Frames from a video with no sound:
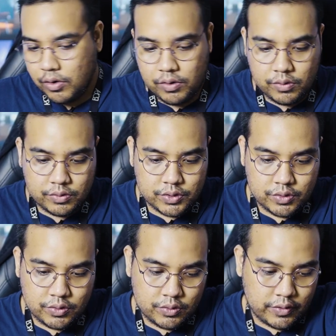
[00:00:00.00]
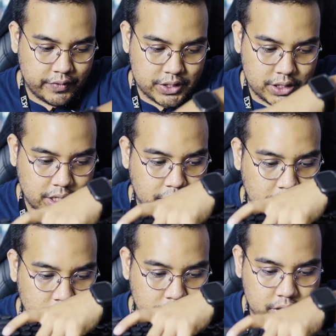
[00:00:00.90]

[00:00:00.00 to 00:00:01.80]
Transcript: oh so the version that i have over